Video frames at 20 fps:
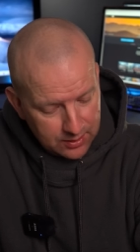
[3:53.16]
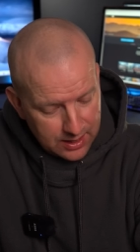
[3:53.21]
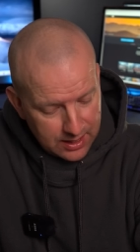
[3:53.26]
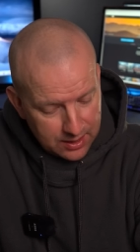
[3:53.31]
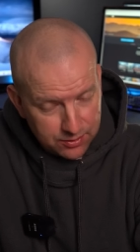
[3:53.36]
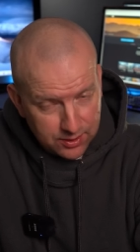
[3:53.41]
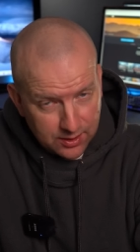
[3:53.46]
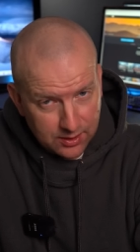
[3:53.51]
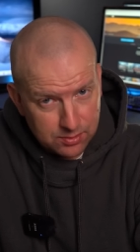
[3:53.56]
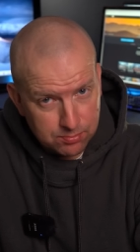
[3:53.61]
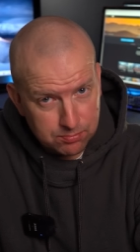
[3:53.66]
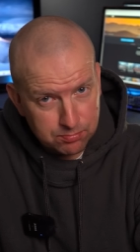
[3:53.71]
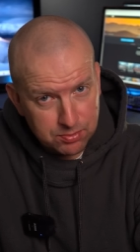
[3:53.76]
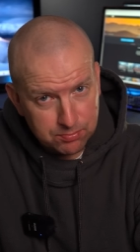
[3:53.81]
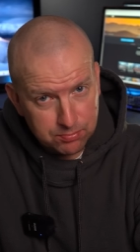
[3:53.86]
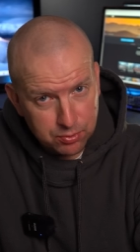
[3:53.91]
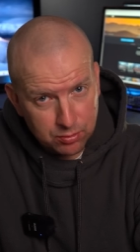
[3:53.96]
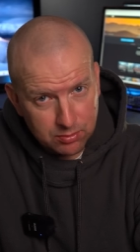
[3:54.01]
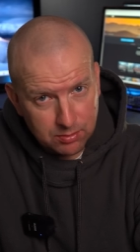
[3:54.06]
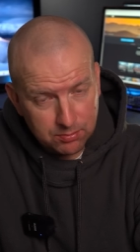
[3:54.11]
that I think is
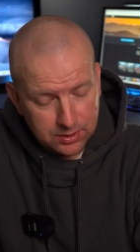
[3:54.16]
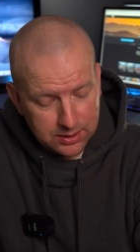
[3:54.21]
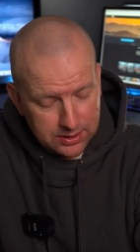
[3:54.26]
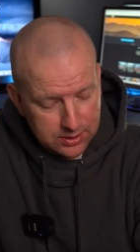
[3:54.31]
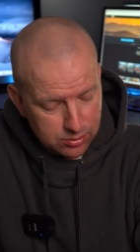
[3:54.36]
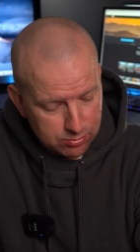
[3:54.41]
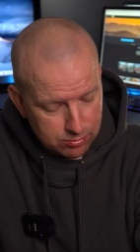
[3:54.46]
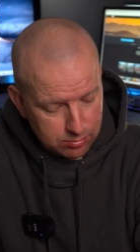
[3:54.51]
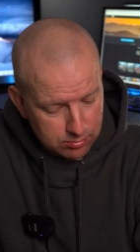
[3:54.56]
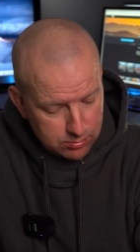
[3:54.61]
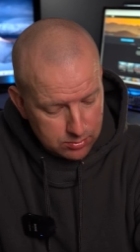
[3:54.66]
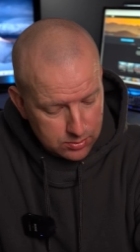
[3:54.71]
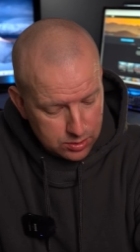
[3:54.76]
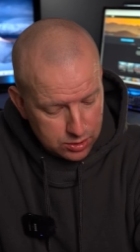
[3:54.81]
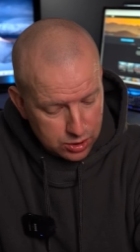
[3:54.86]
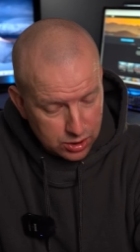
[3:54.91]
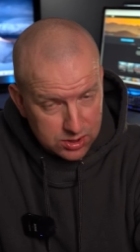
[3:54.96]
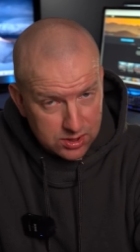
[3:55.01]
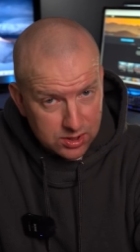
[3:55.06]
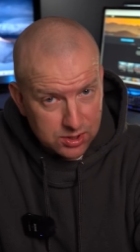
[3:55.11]
probably
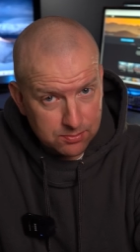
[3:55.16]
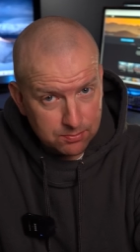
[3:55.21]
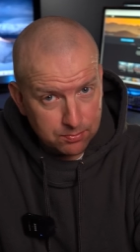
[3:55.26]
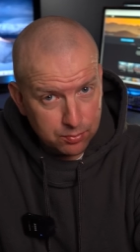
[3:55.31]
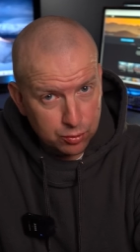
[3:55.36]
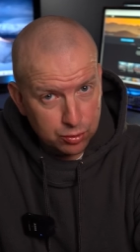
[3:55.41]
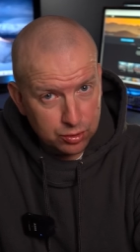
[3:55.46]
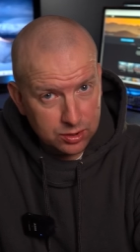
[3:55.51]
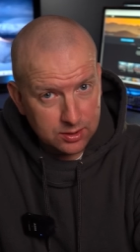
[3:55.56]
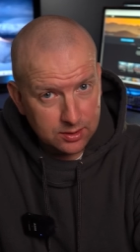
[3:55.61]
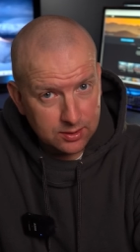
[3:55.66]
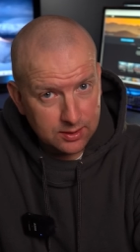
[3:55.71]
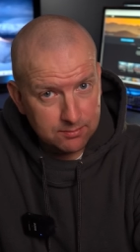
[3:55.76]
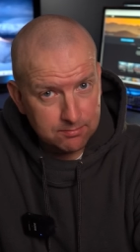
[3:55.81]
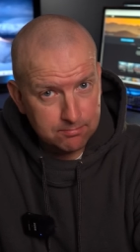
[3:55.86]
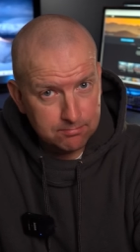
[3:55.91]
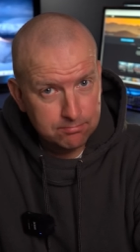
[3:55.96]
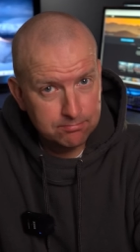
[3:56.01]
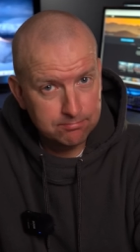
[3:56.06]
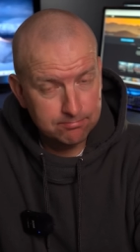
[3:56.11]
just as important,
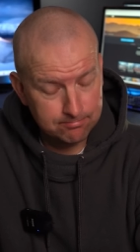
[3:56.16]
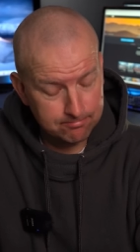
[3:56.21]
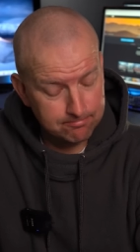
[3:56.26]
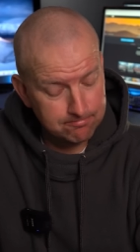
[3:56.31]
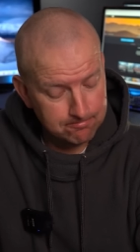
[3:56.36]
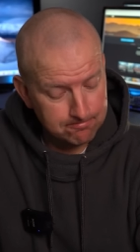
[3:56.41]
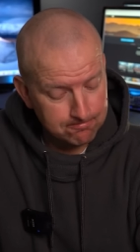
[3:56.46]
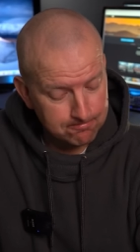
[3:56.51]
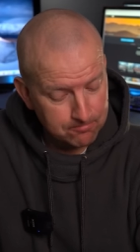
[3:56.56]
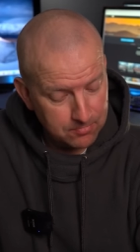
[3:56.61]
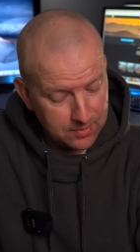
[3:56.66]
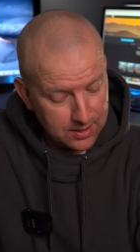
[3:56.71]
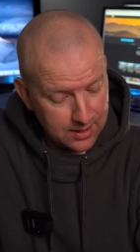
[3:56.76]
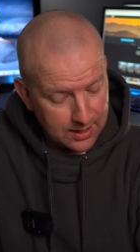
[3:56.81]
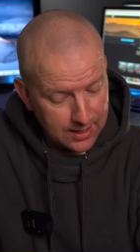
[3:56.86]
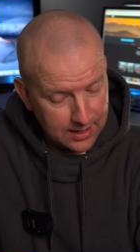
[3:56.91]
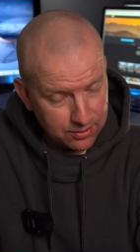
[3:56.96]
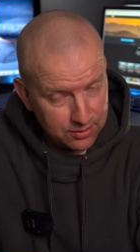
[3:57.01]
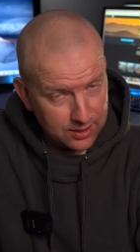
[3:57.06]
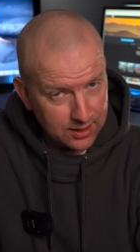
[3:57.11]
and
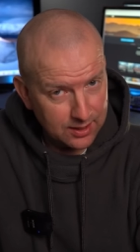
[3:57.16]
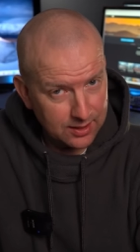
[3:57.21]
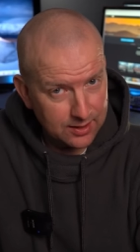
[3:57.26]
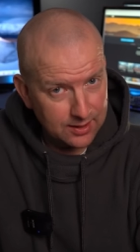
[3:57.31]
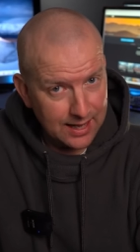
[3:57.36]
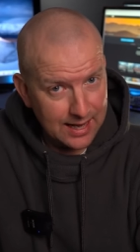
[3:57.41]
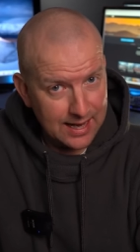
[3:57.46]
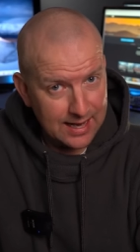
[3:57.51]
I think